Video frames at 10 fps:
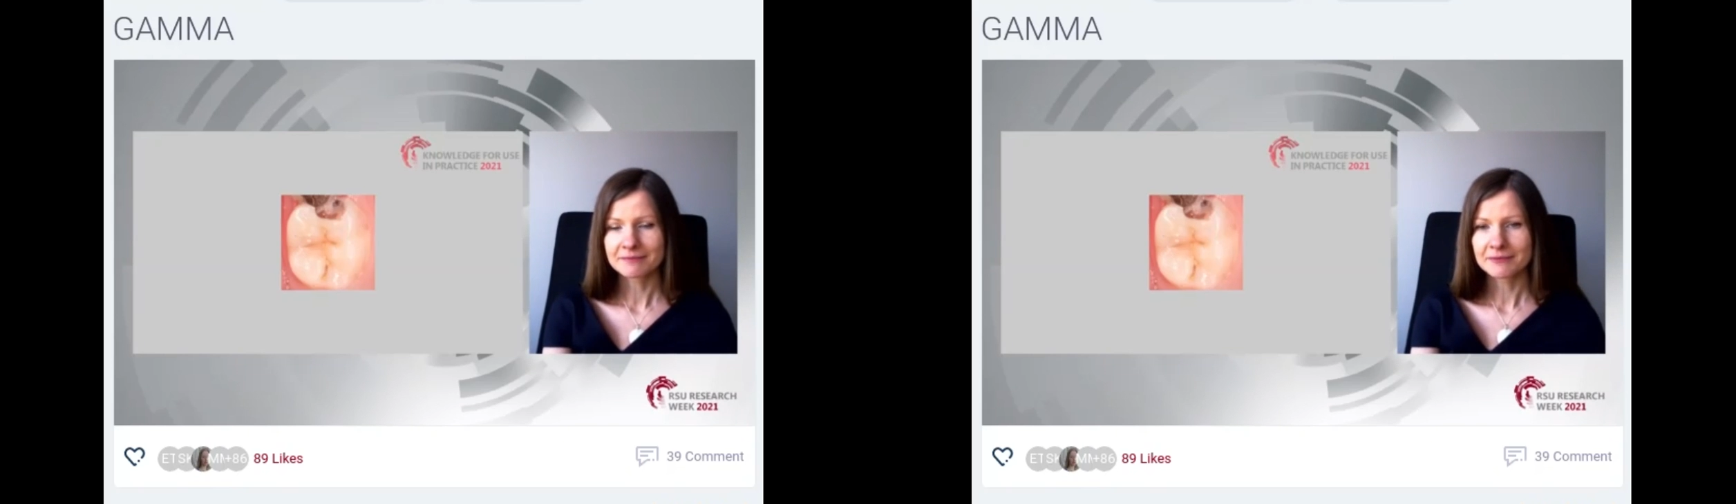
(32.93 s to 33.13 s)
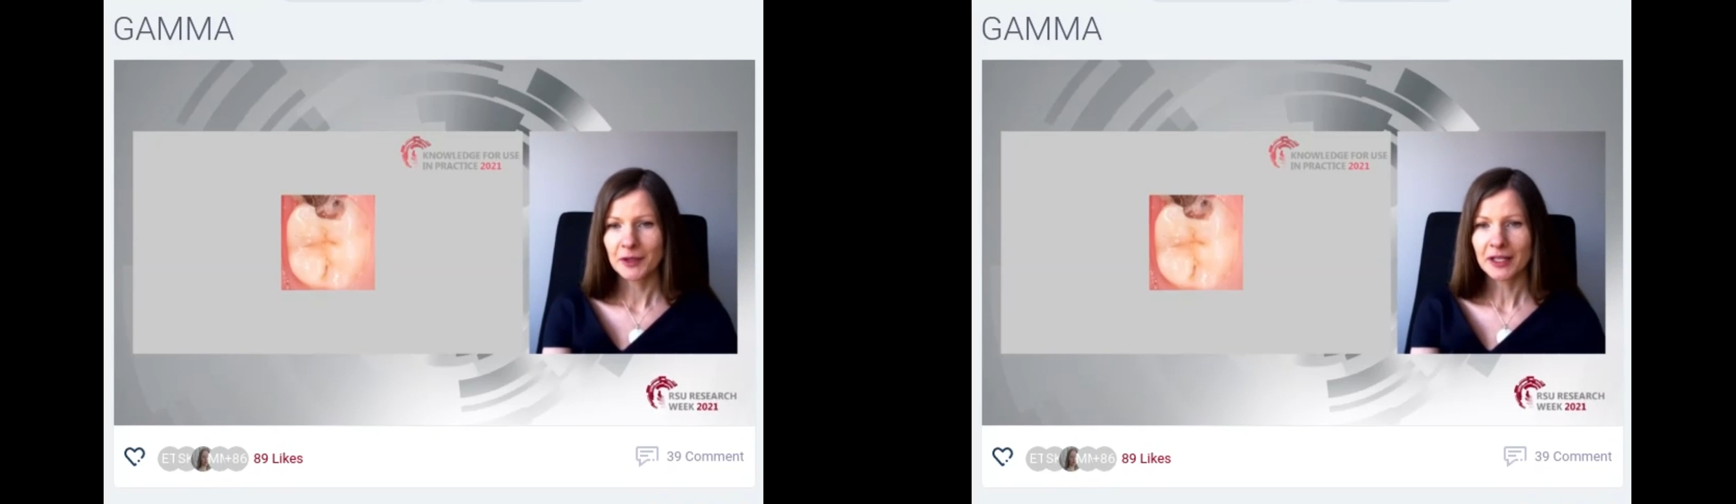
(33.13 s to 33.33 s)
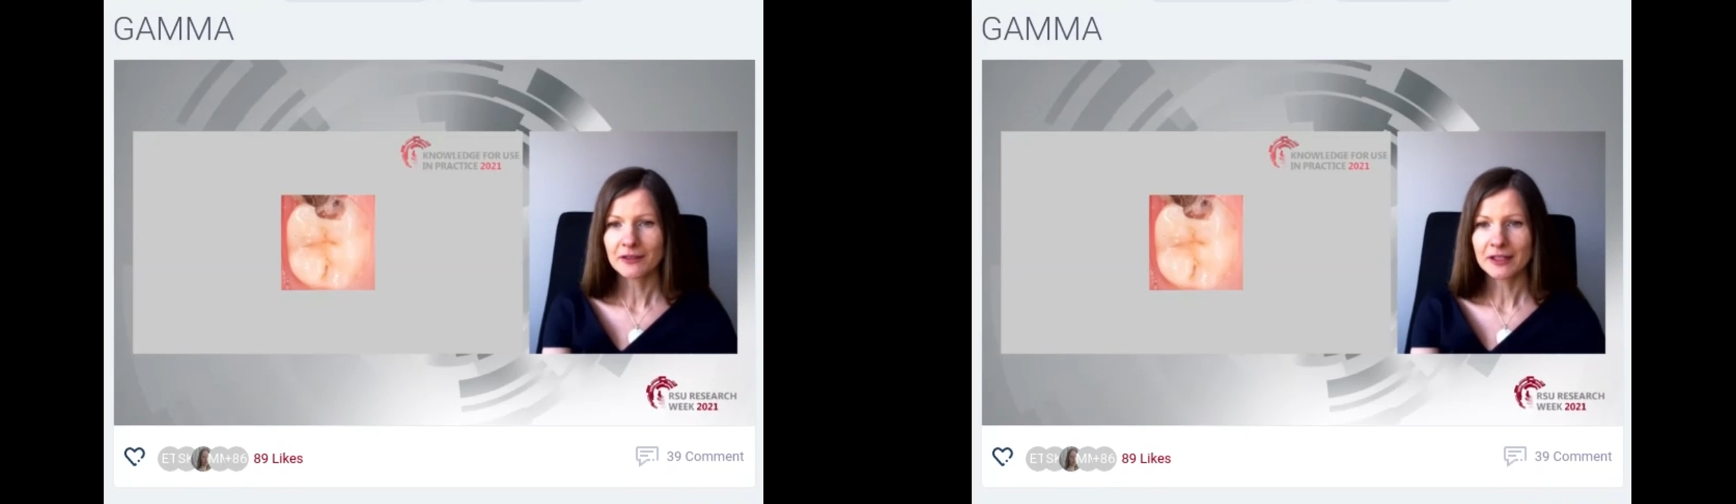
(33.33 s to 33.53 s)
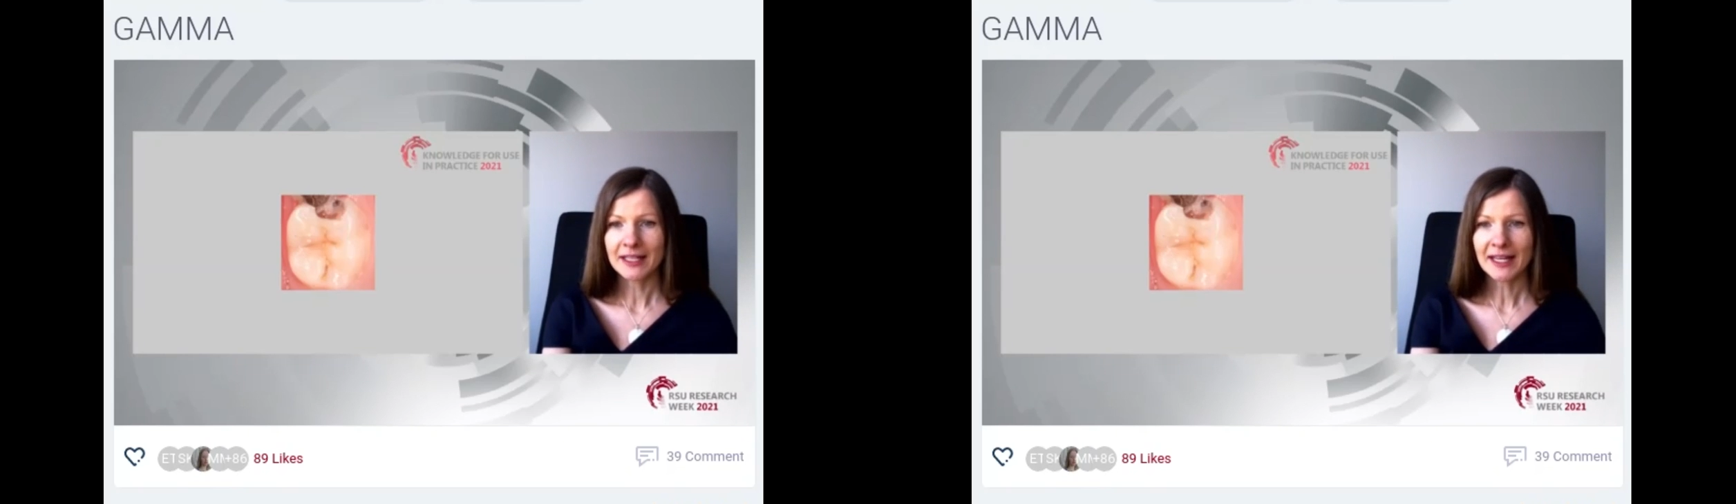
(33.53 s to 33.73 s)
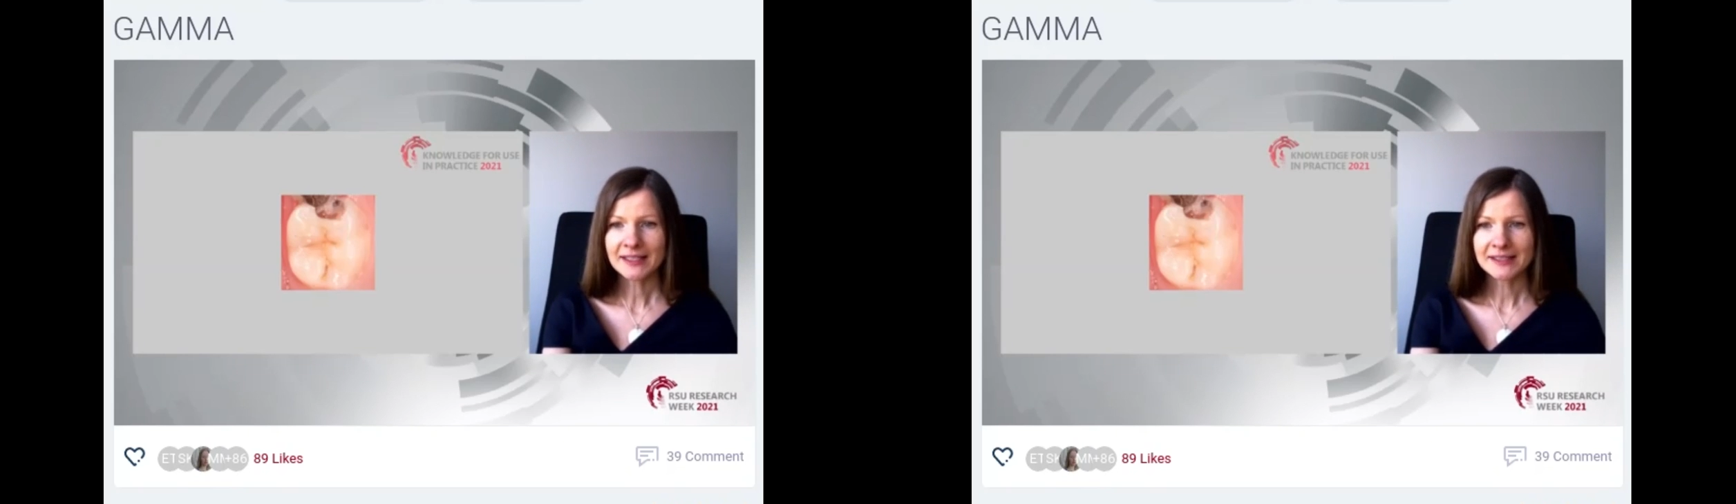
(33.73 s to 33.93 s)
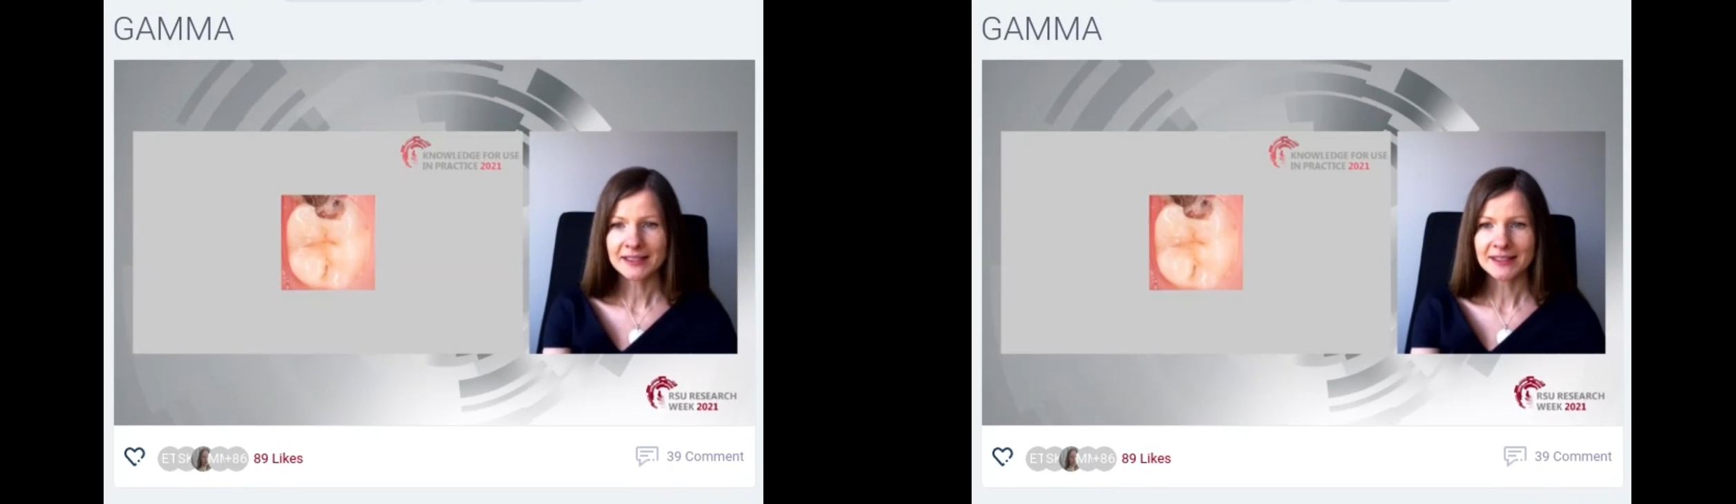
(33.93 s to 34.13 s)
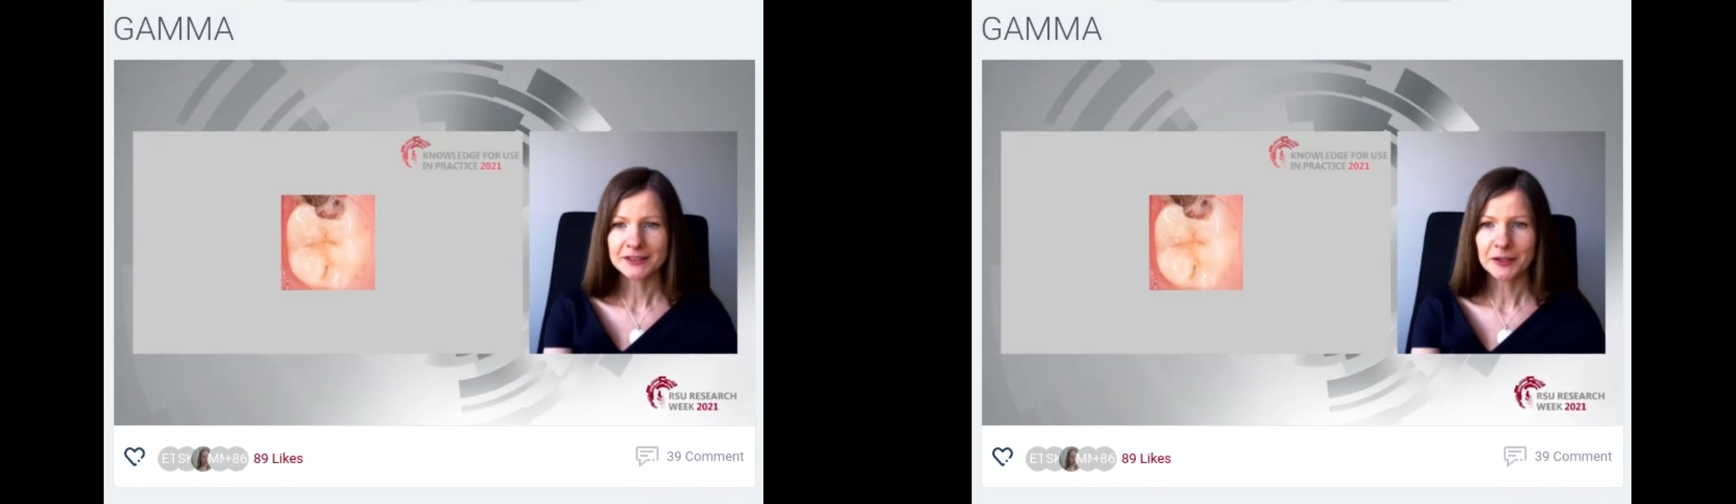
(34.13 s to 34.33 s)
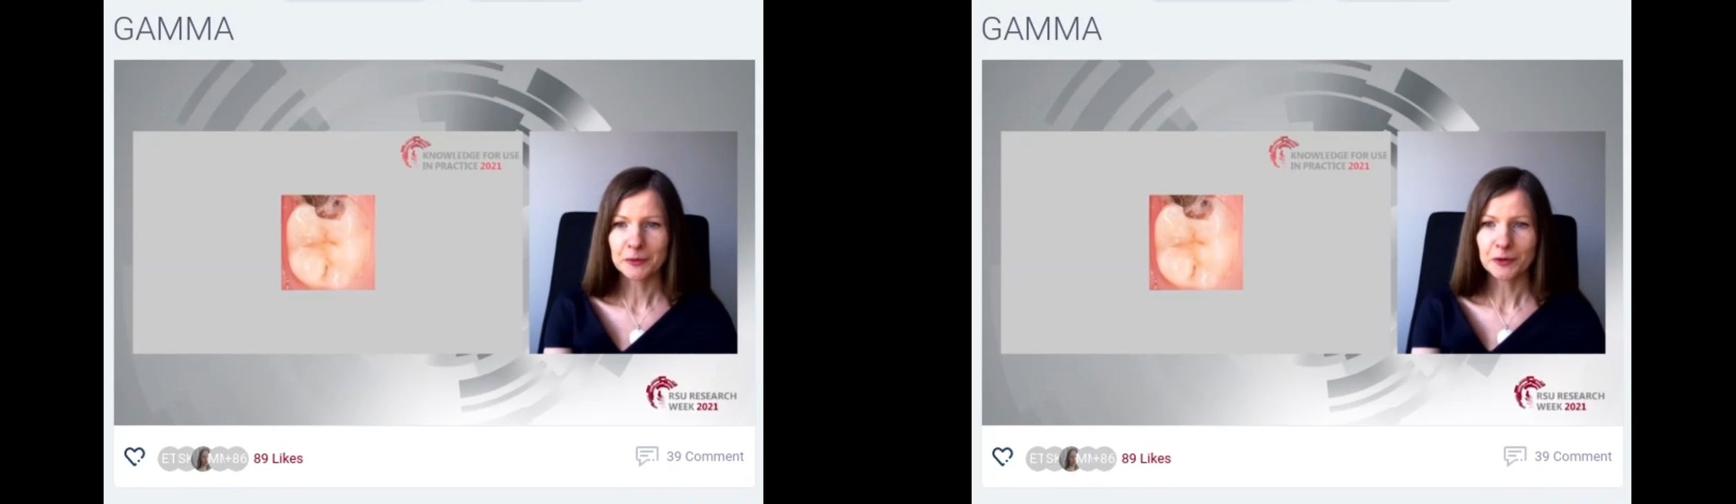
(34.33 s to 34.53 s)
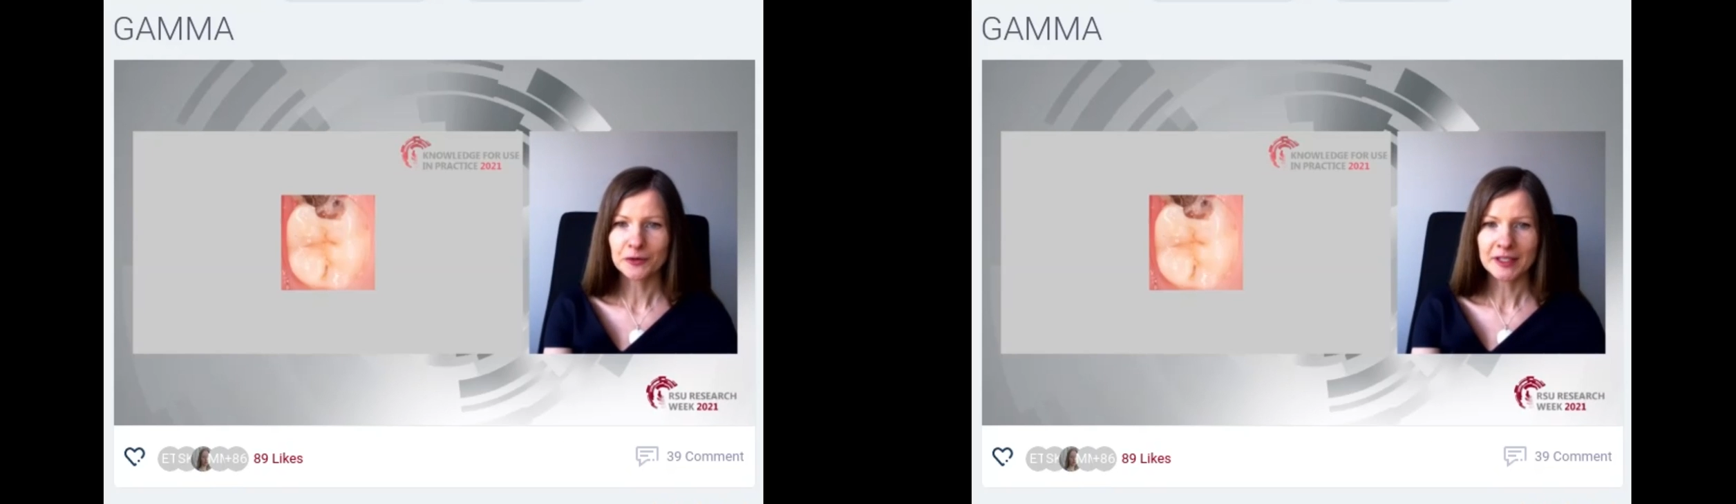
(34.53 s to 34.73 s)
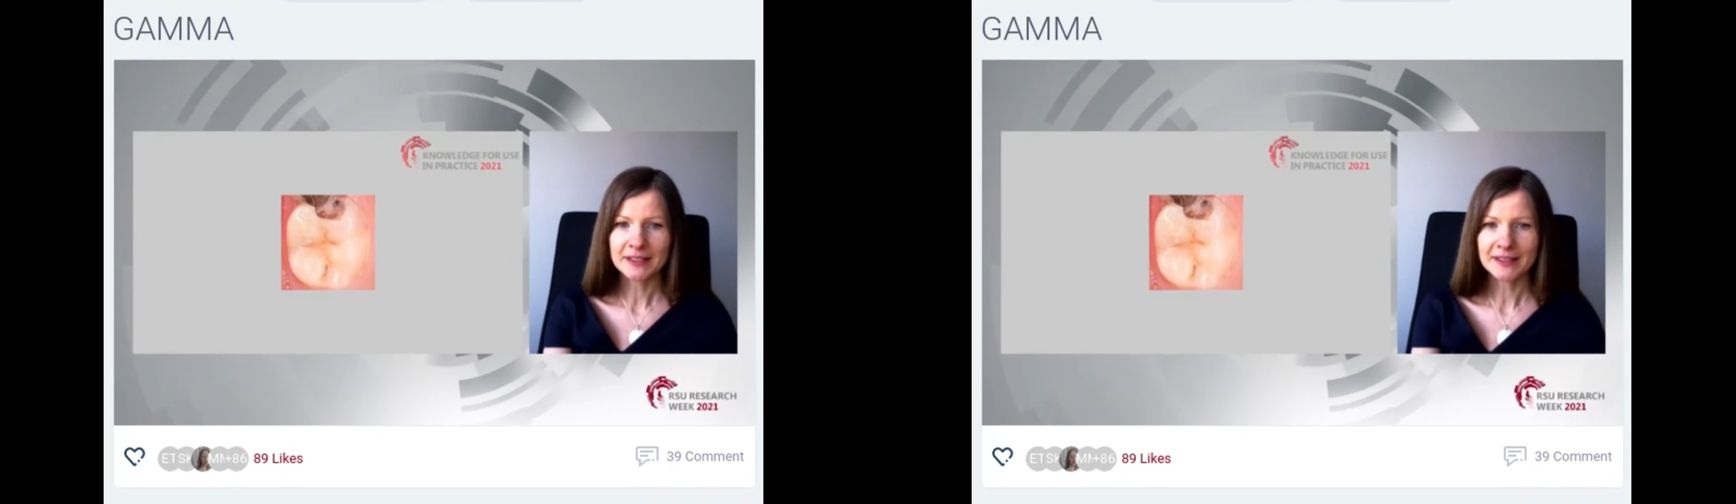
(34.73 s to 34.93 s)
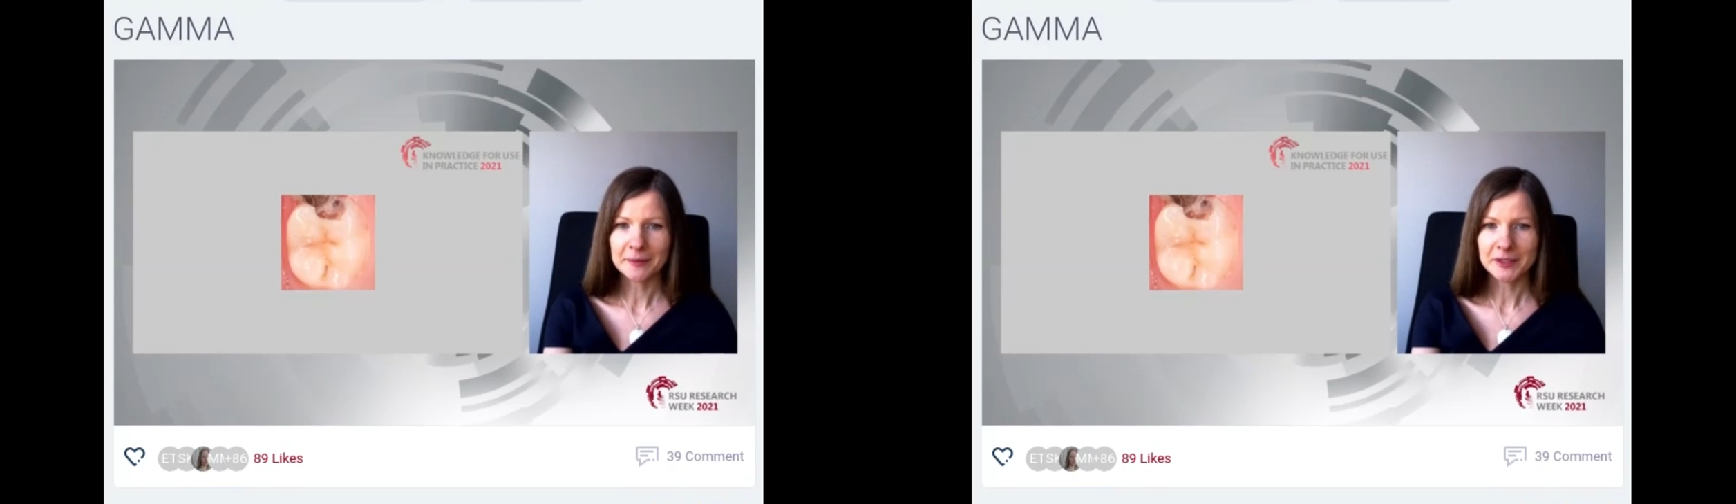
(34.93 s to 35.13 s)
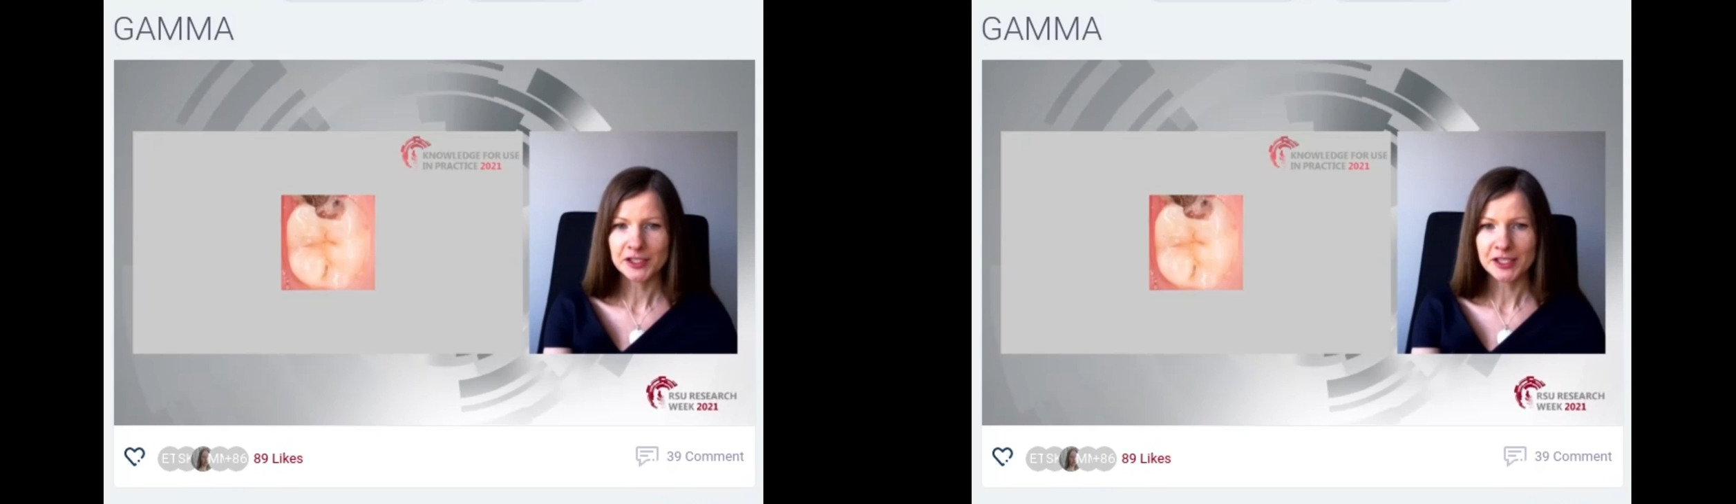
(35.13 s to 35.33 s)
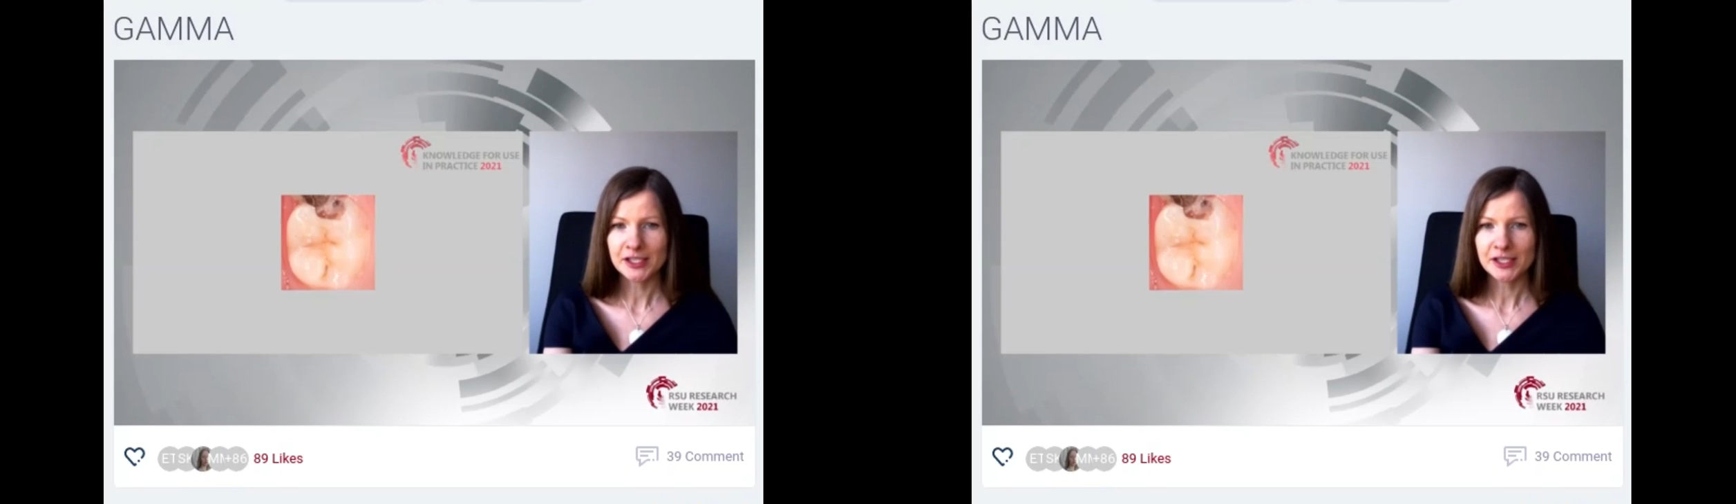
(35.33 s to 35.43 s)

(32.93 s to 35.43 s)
are very excellent removing damaged